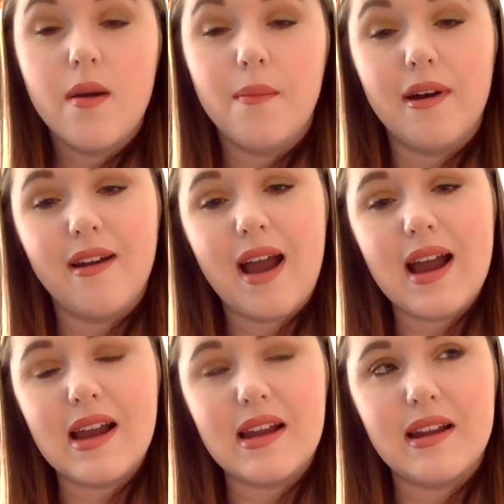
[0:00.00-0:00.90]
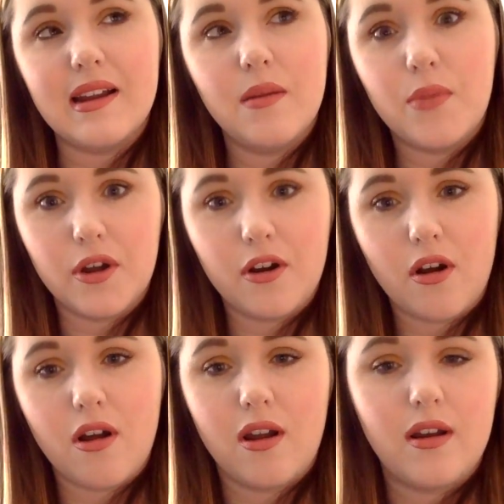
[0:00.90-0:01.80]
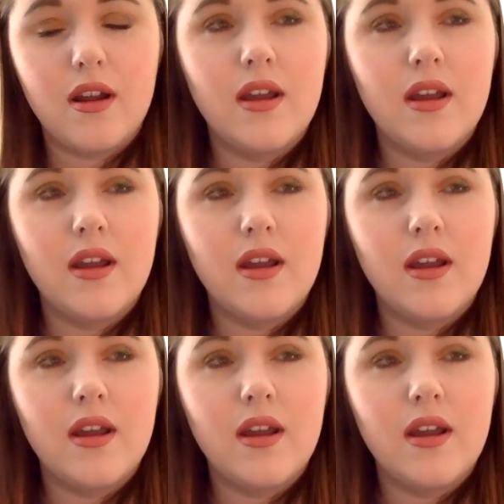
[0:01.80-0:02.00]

but I put it on